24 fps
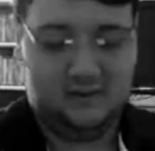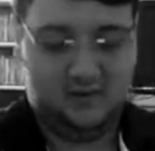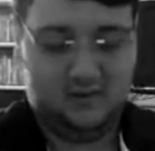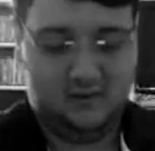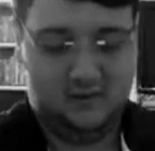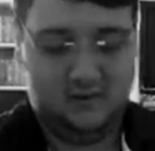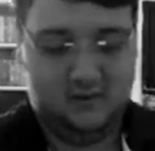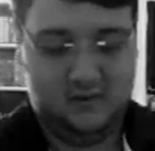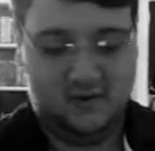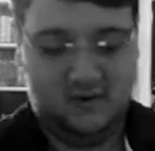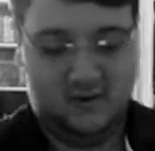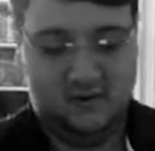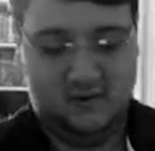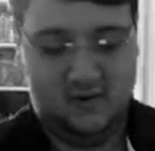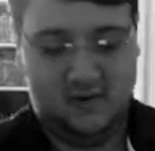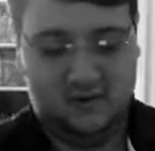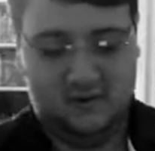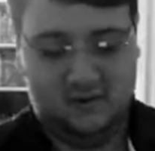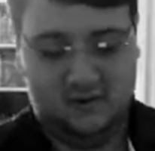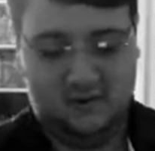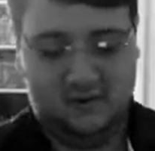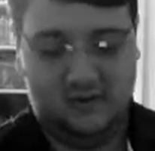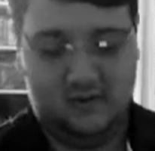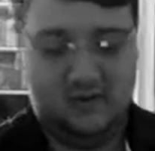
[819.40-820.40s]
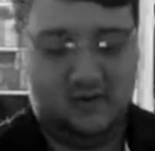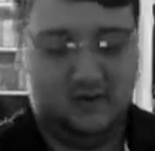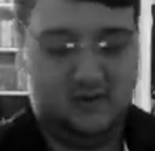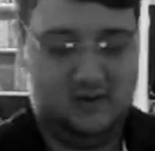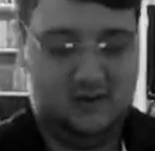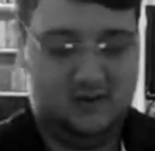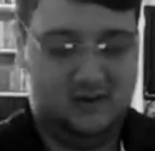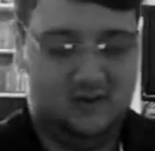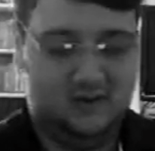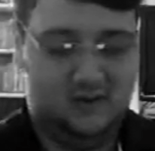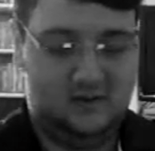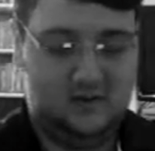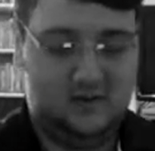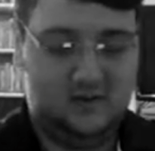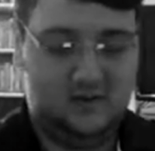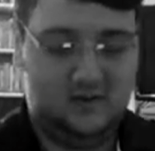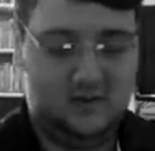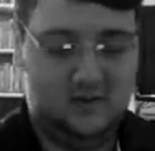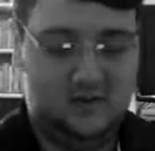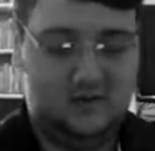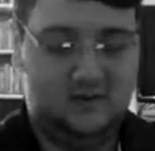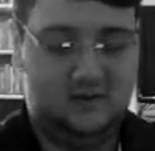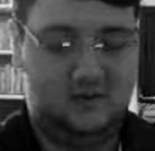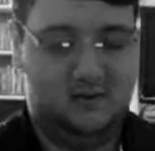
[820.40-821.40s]
to my channel and to
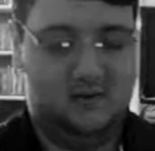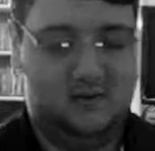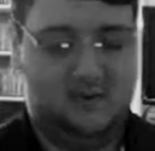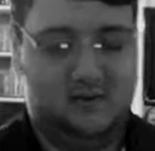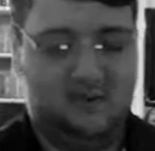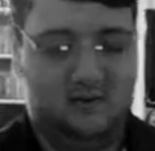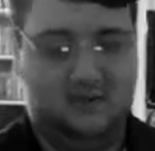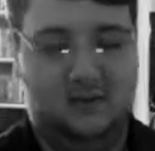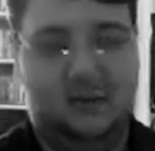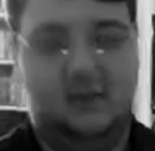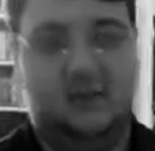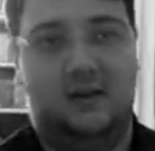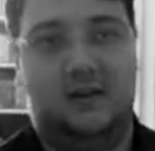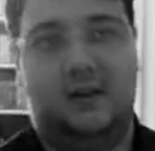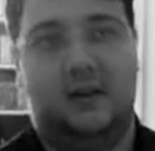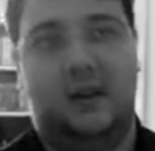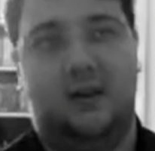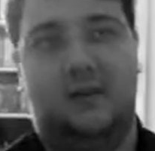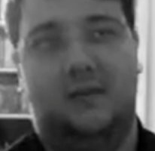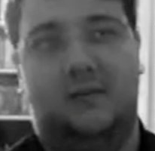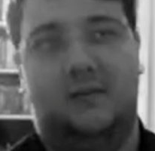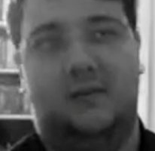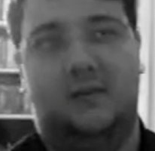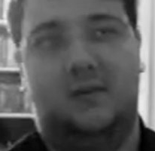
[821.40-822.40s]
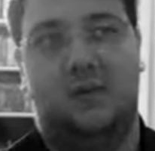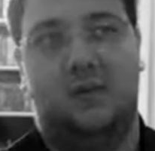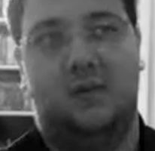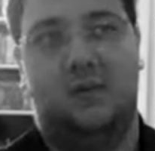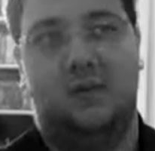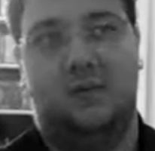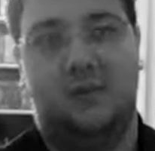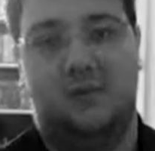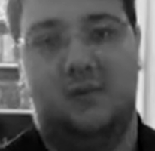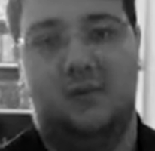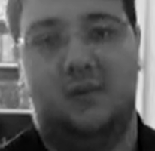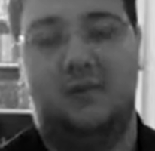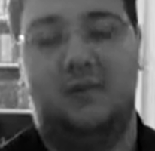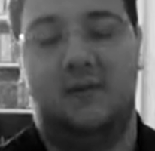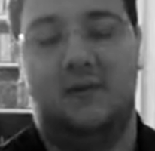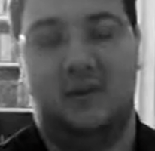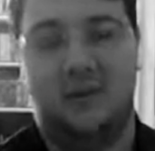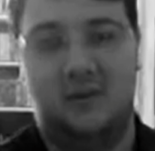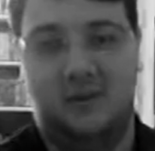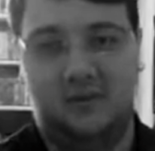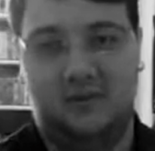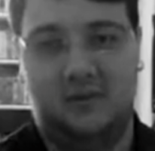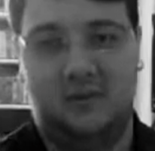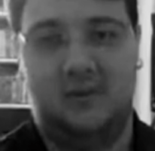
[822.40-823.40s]
be on the lookout for more
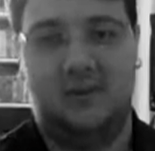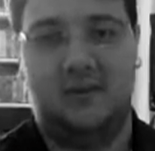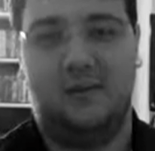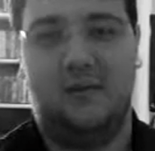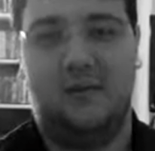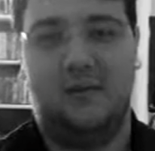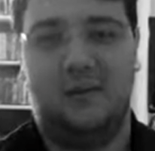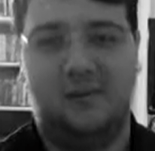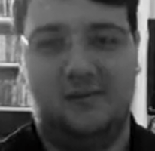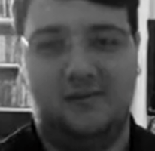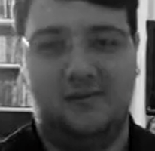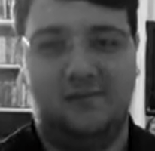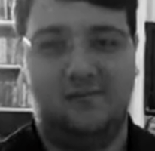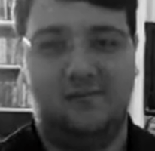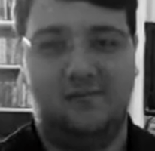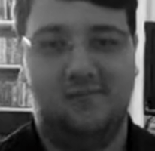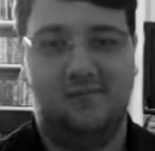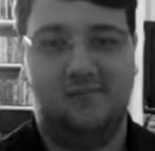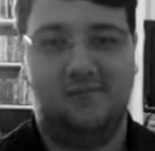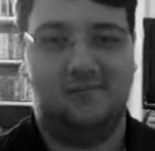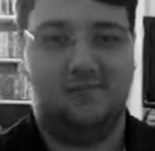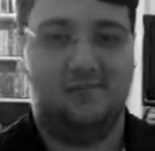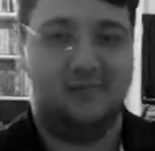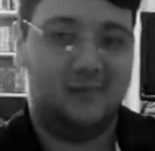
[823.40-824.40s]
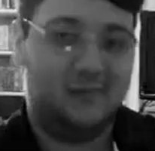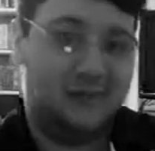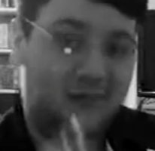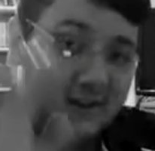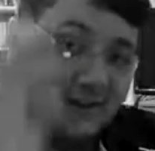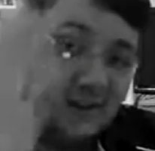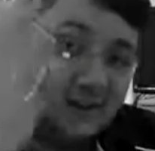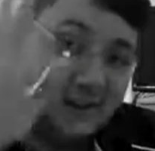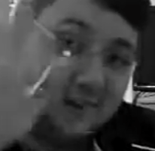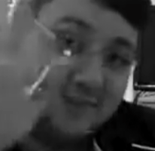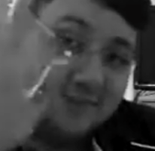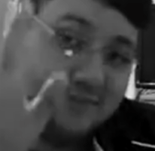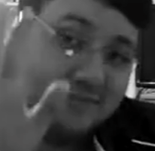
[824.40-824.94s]
videos coming soon. Later.